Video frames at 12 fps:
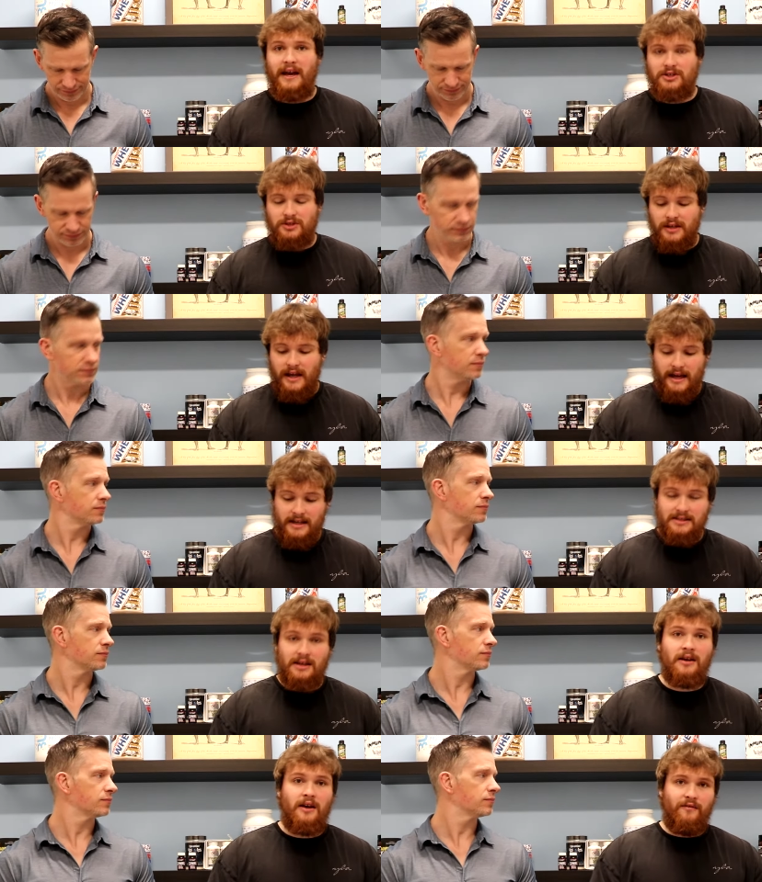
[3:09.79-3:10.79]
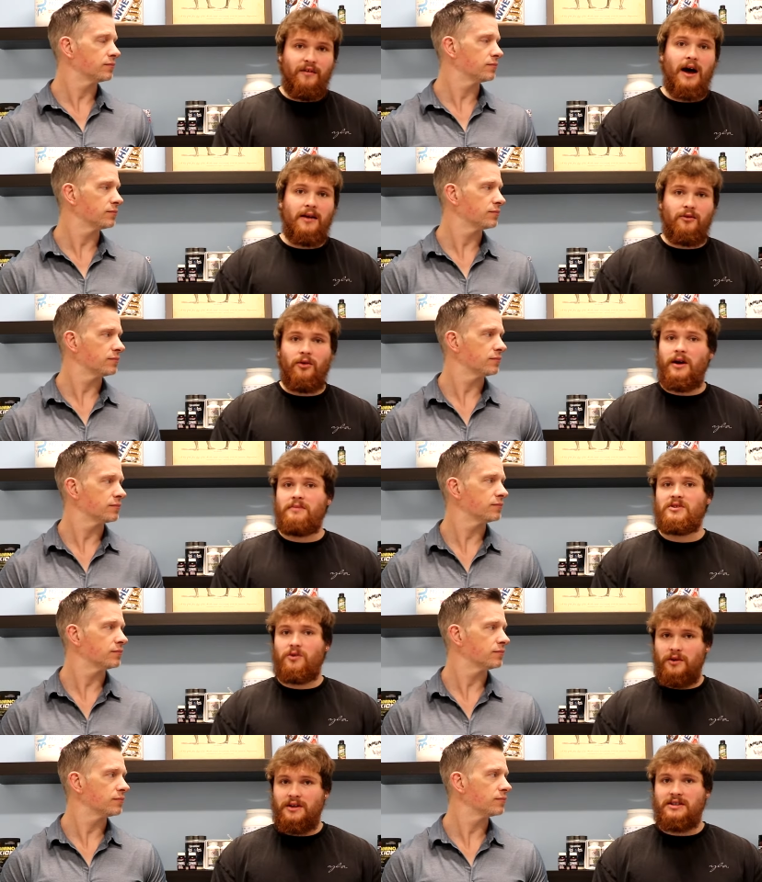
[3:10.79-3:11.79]
Speaker 1: actually has 5 grams
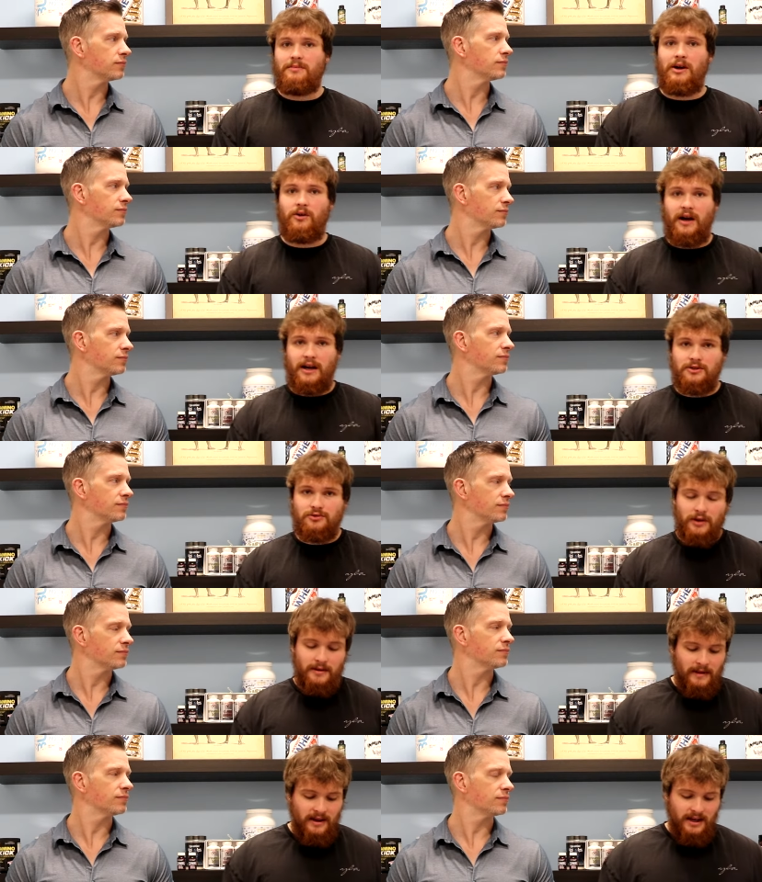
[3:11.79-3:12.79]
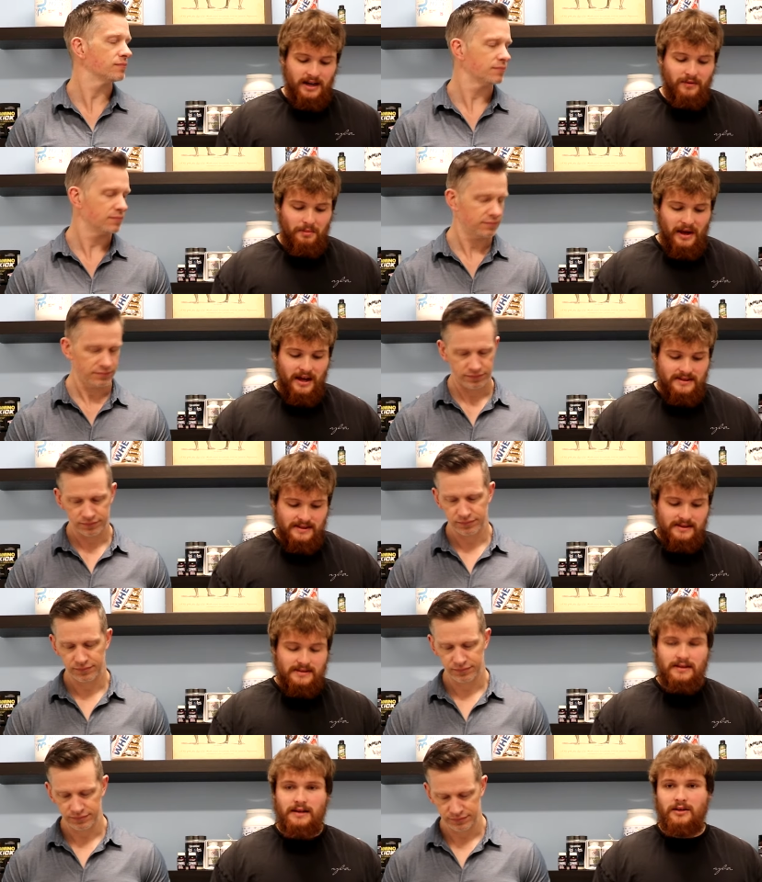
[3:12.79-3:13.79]
of creatine monohydrate, and if it
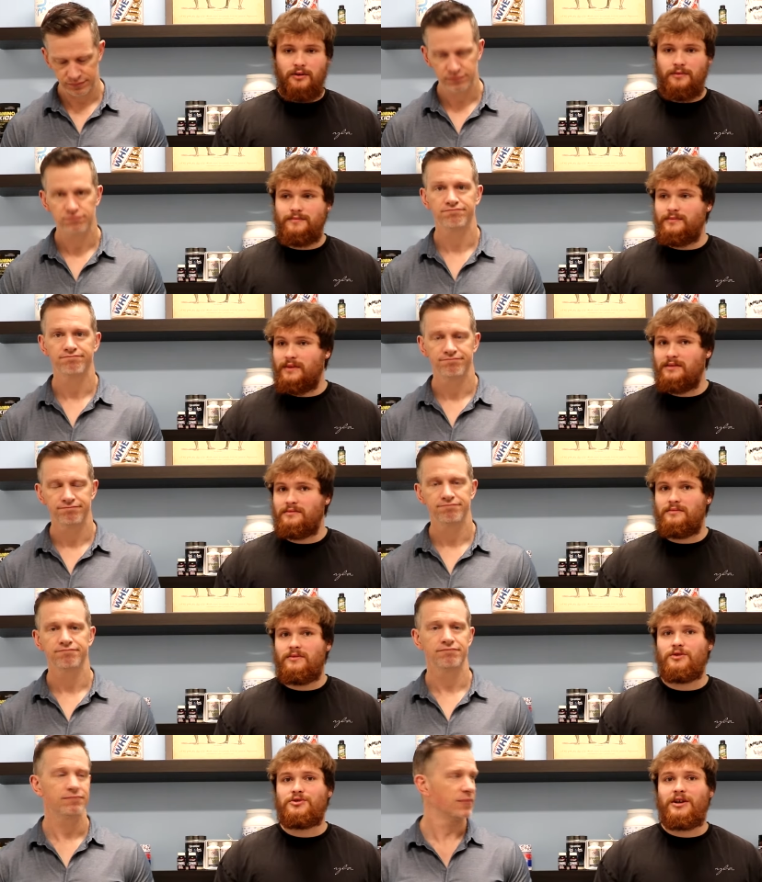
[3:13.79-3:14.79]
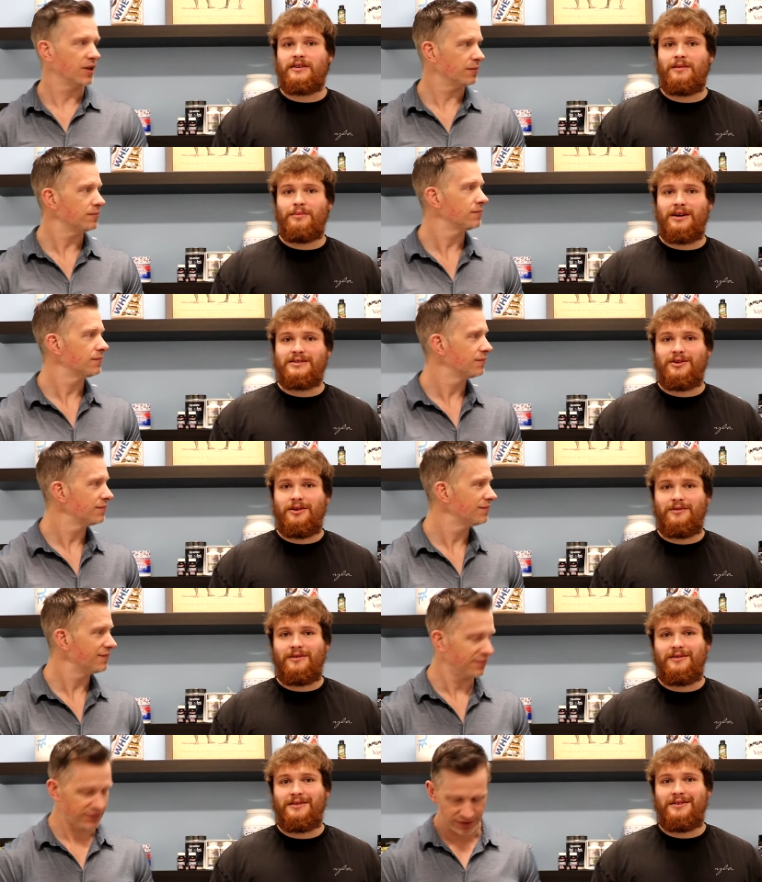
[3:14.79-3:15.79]
passes, then we'll check yep. the box
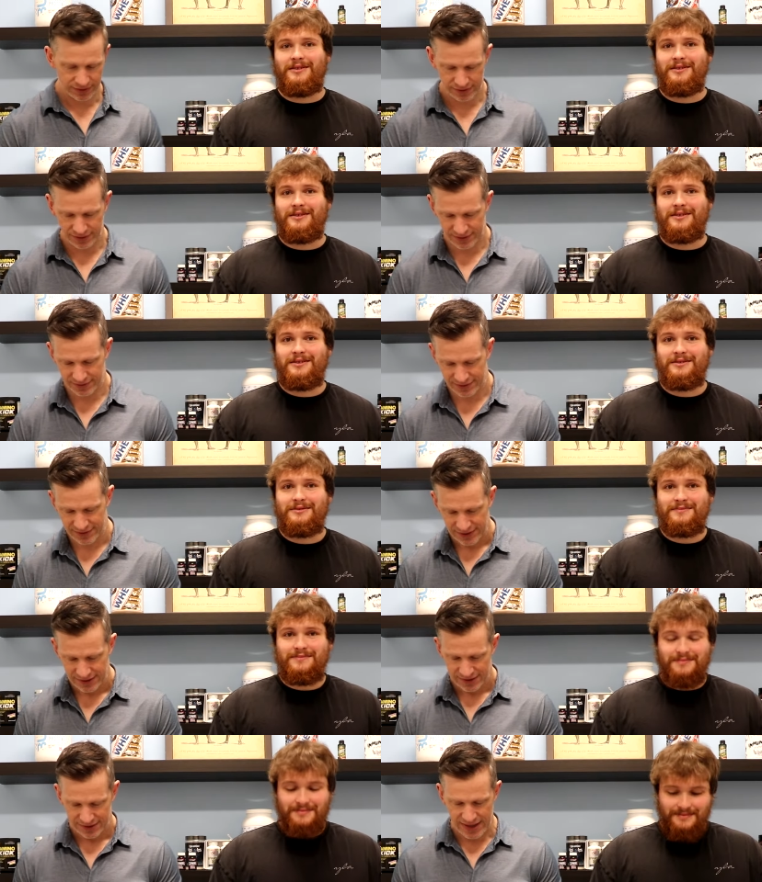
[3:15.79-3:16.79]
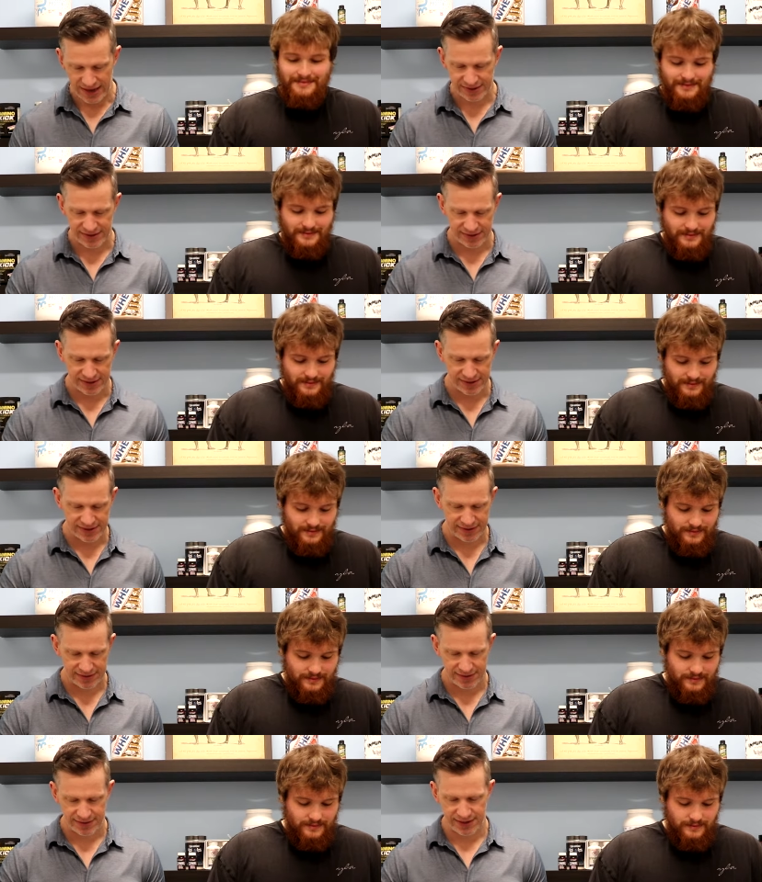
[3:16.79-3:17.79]
off.
Speaker 2: All right. Next is
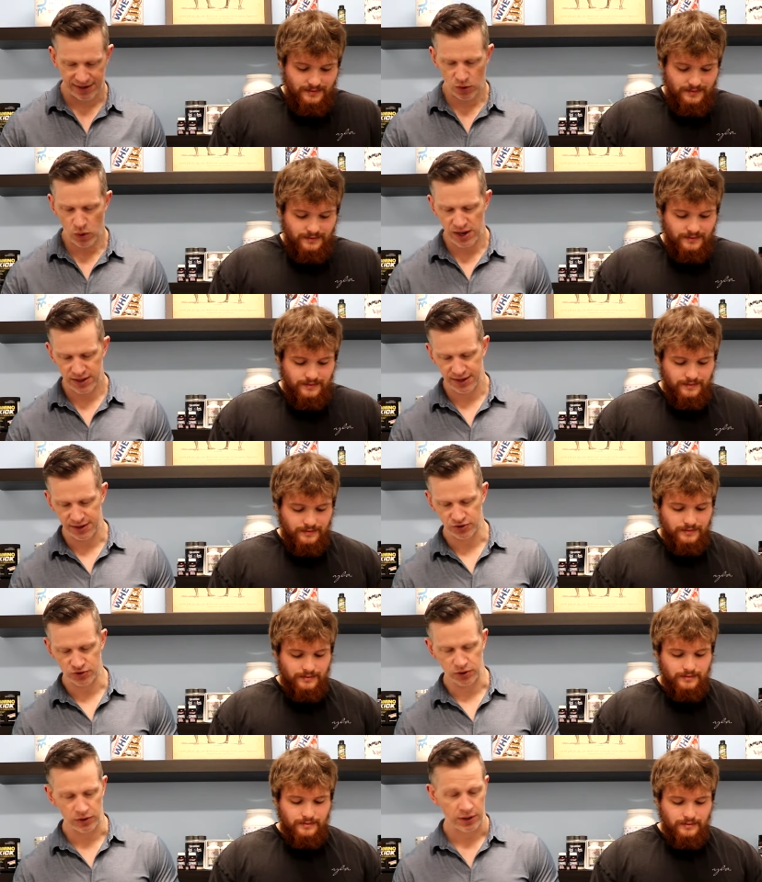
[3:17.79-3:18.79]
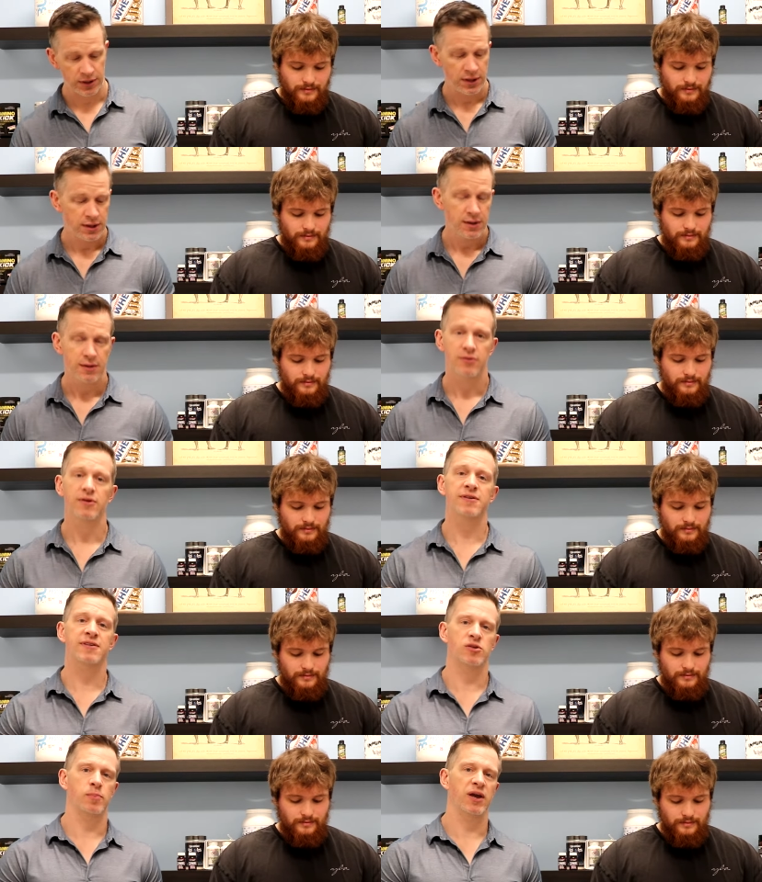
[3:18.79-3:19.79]
consistency and quality control. So
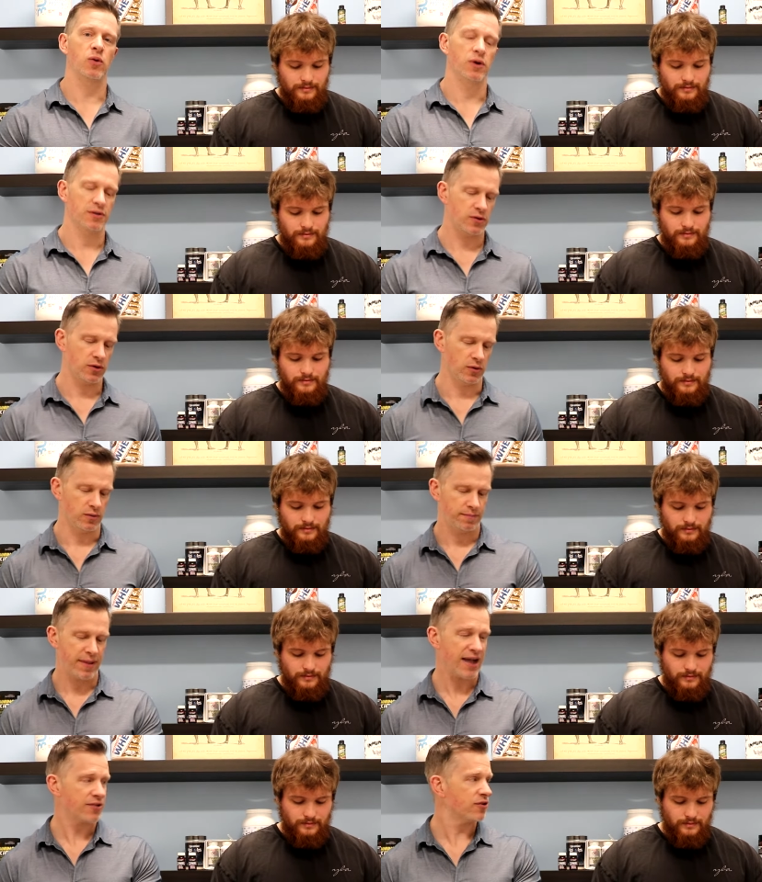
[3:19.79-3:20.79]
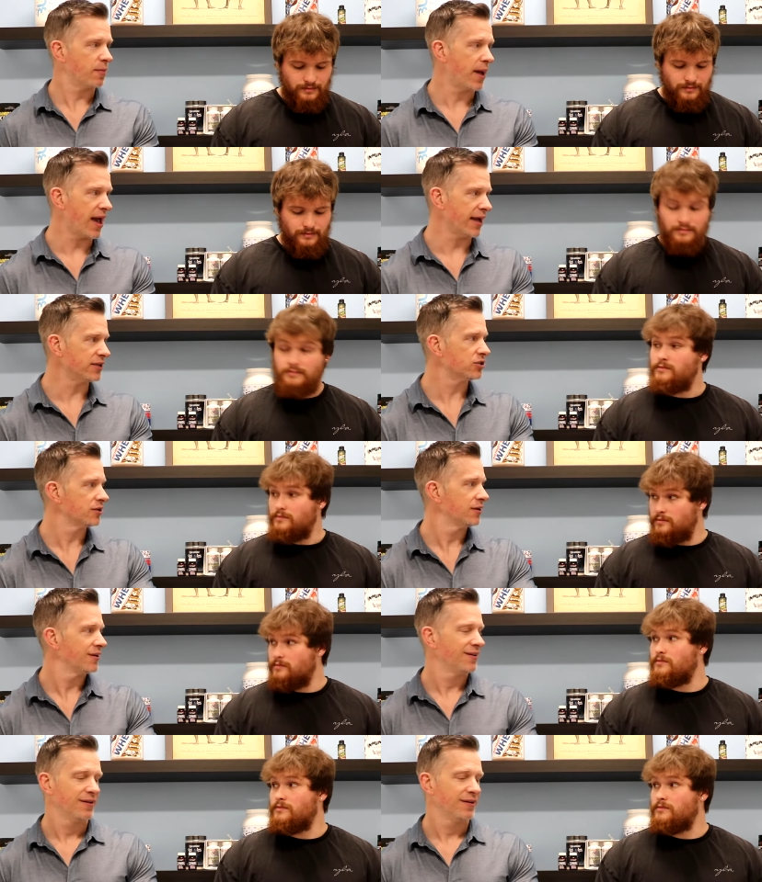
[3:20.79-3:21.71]
this is a big one too, batch to batch, because